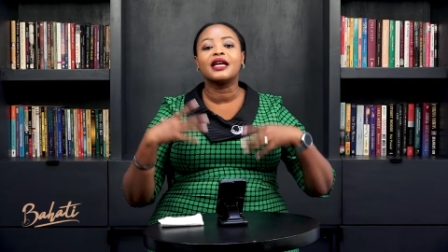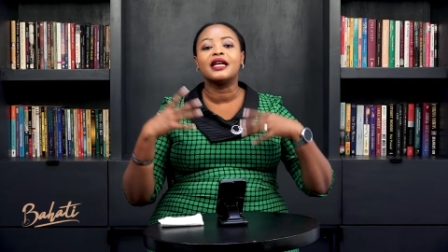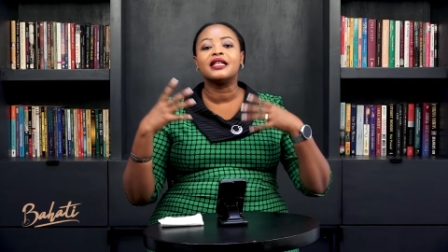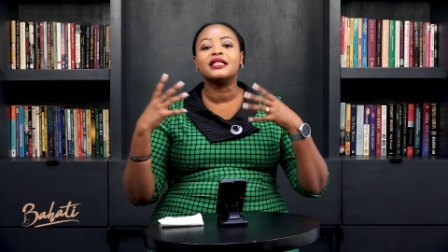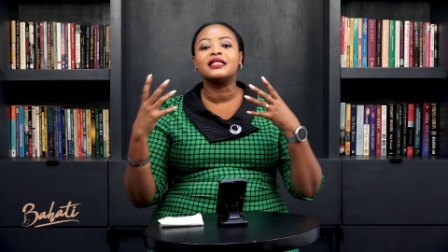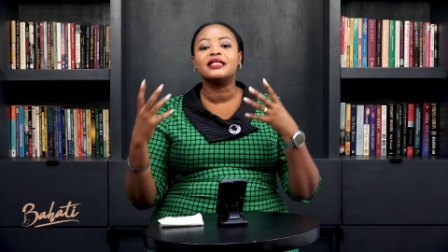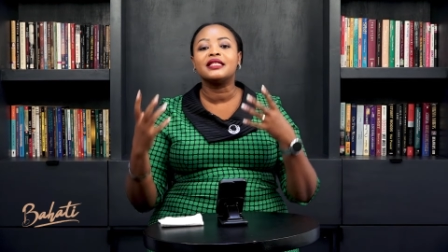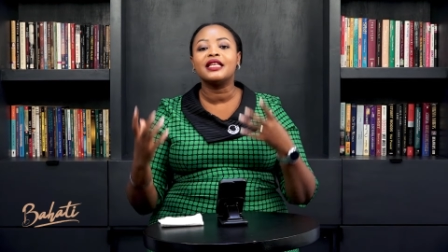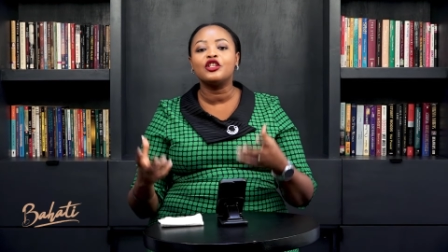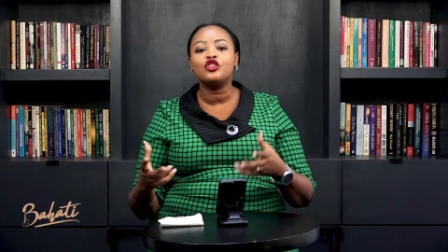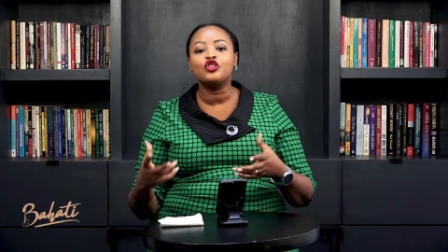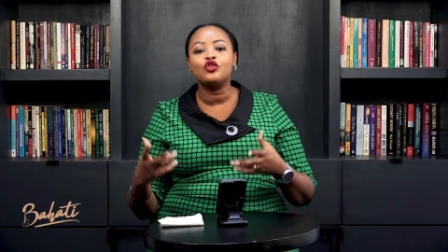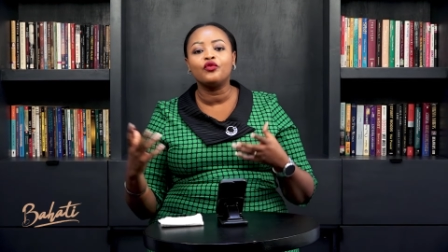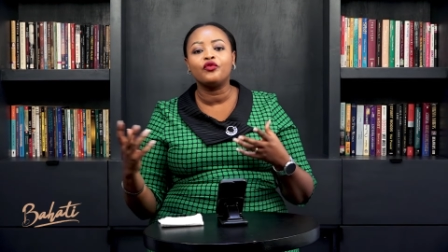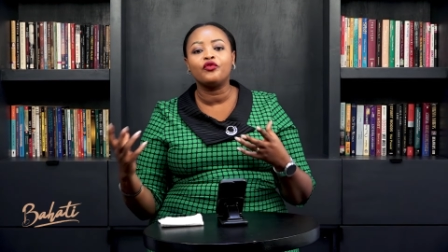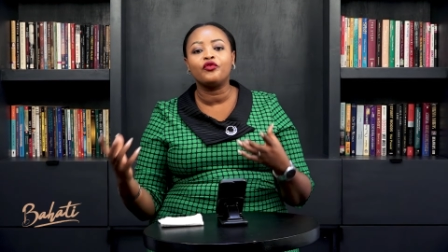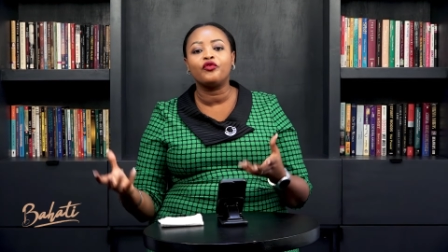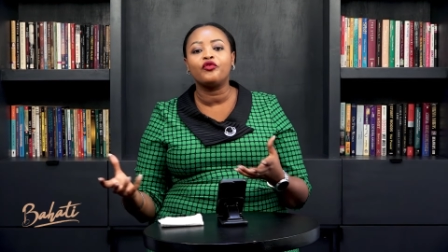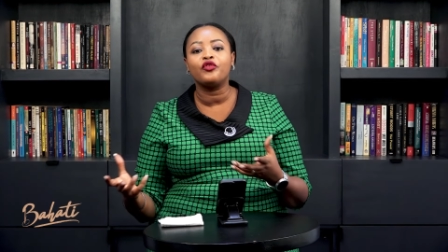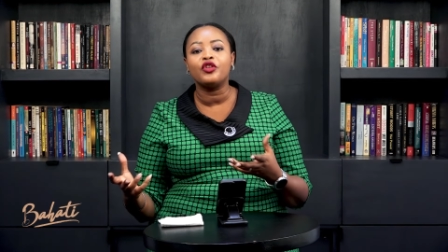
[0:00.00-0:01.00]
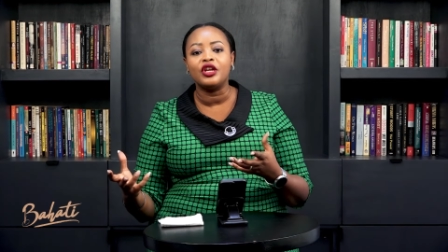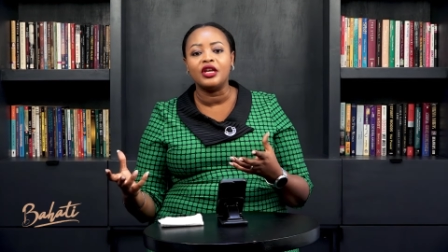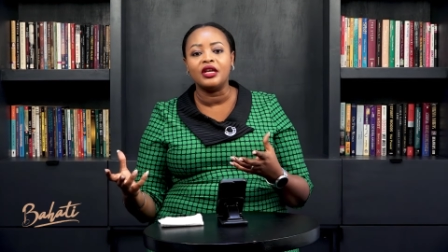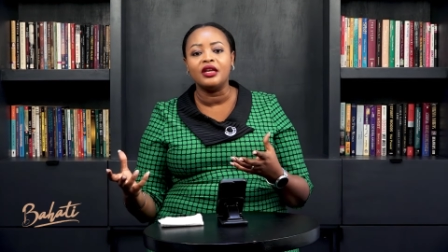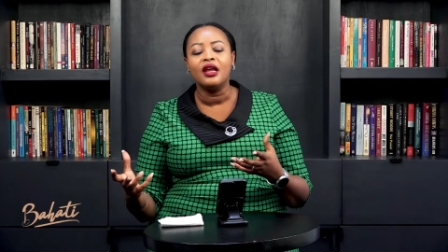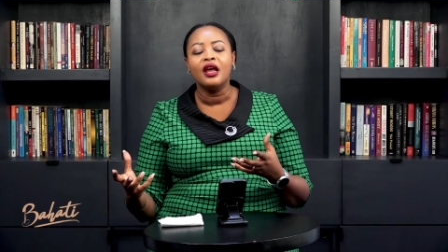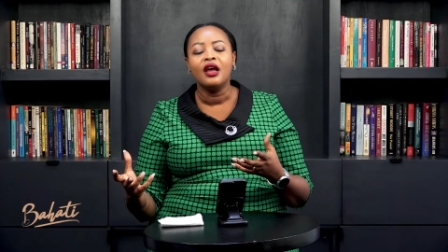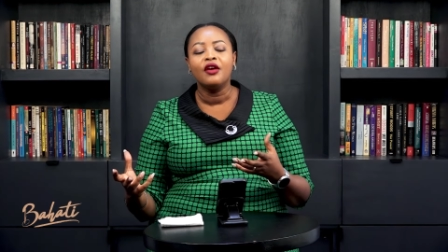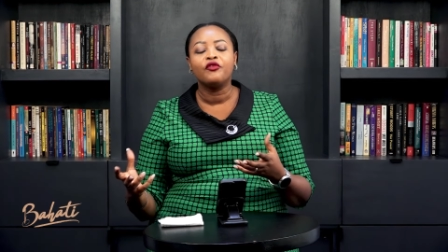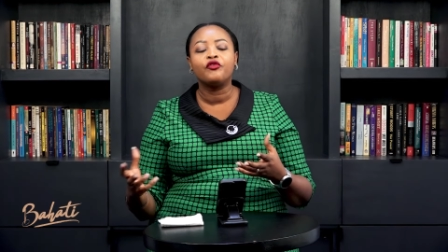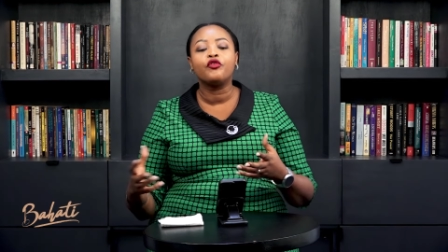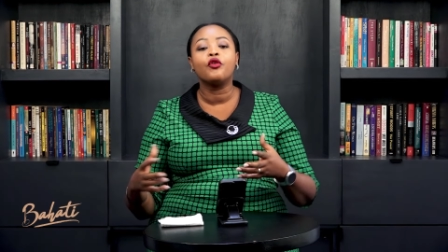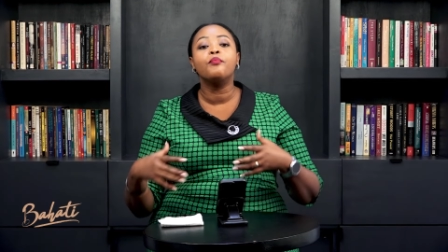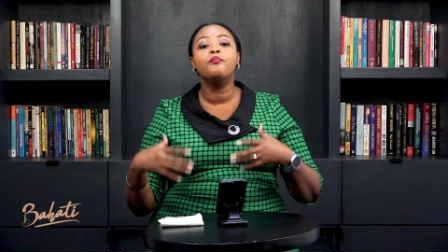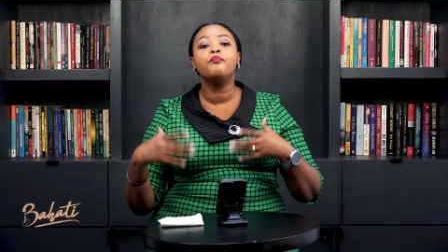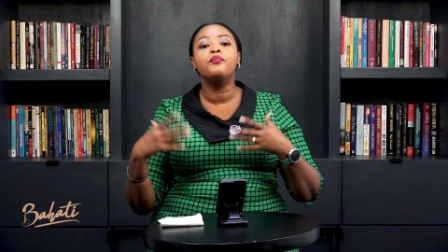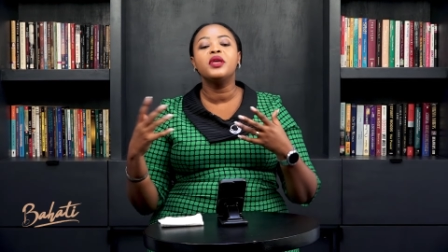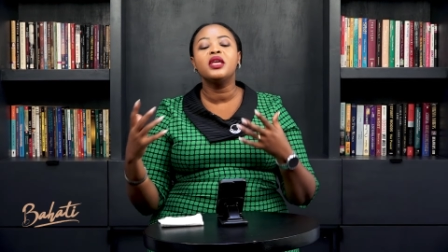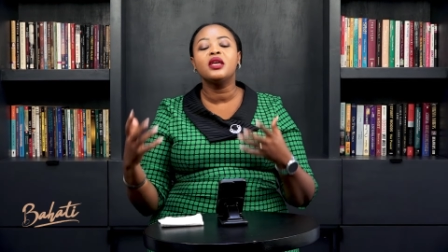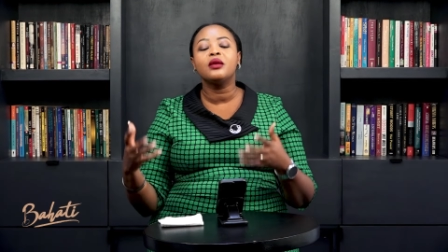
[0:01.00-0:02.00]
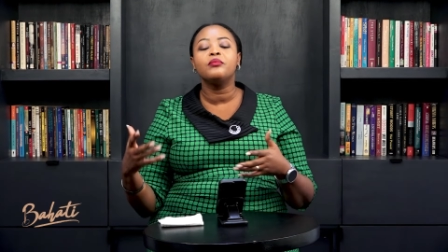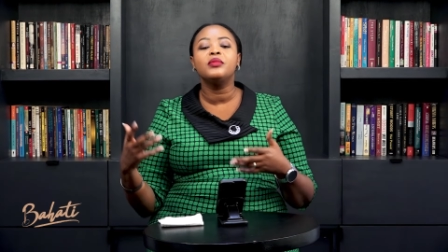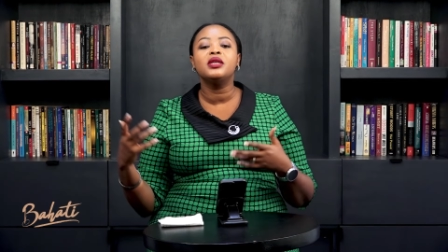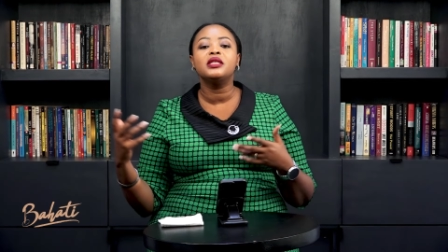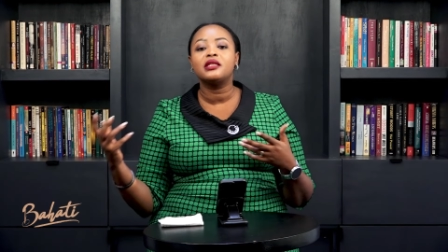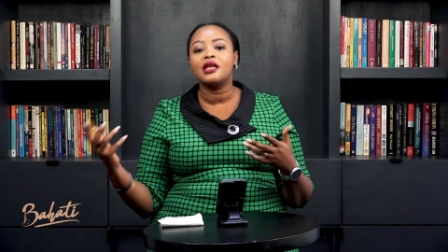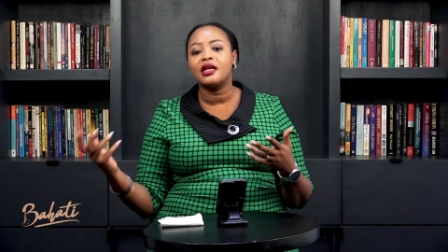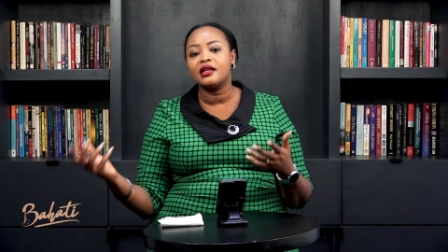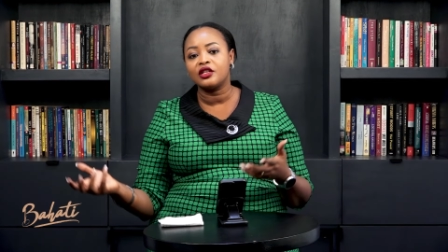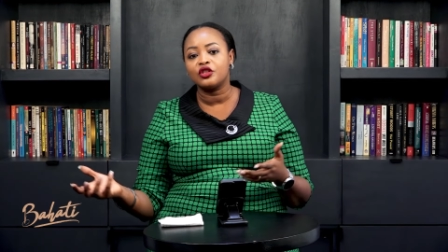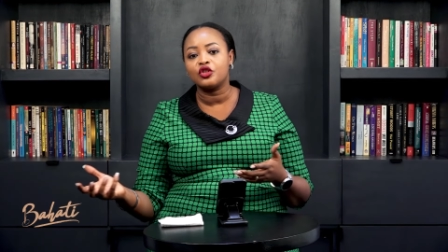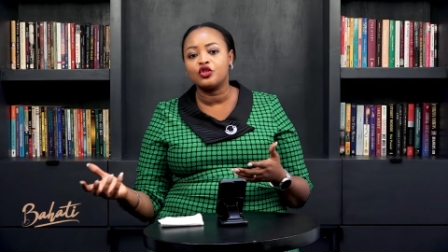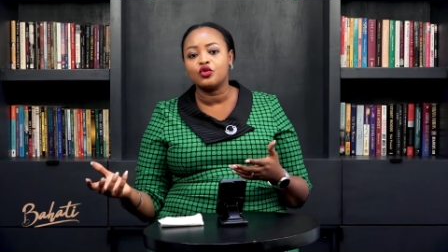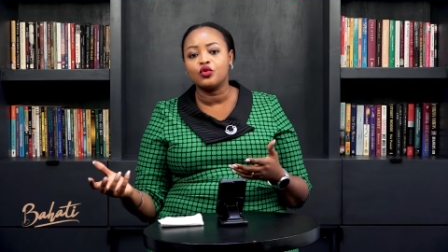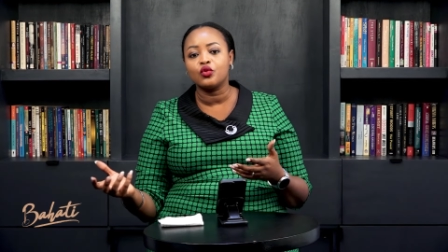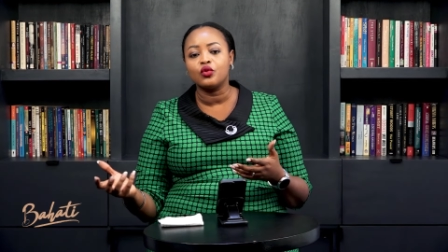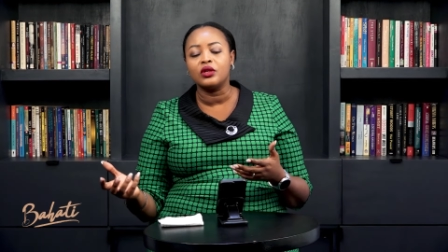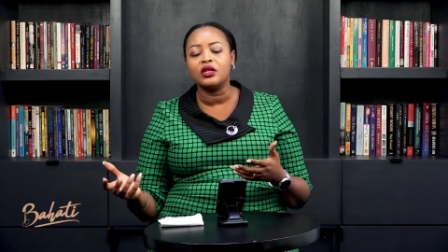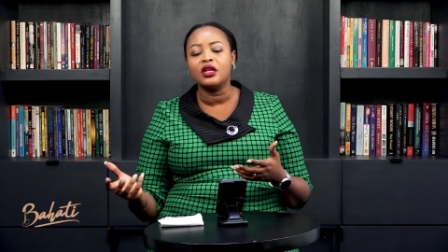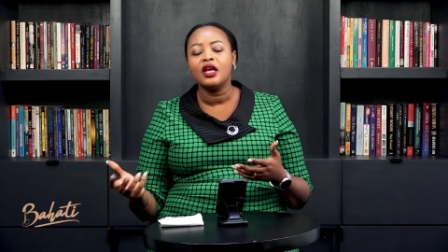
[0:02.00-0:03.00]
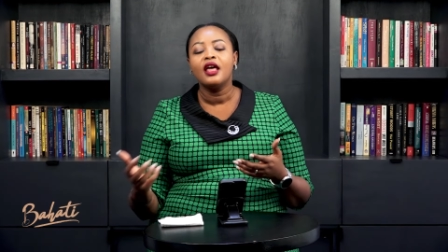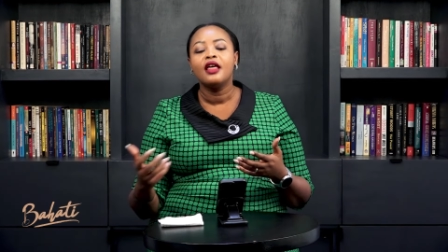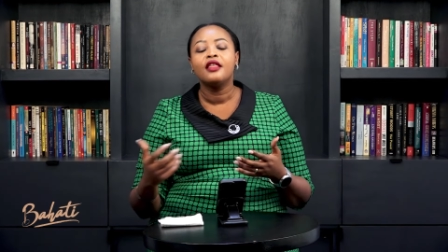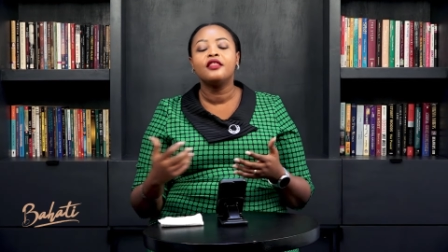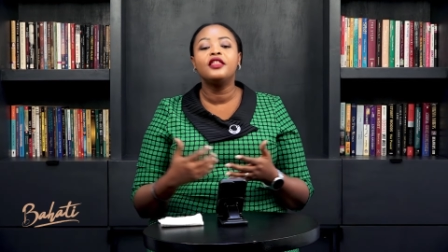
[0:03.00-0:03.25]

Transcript: can set you free from being misunderstood,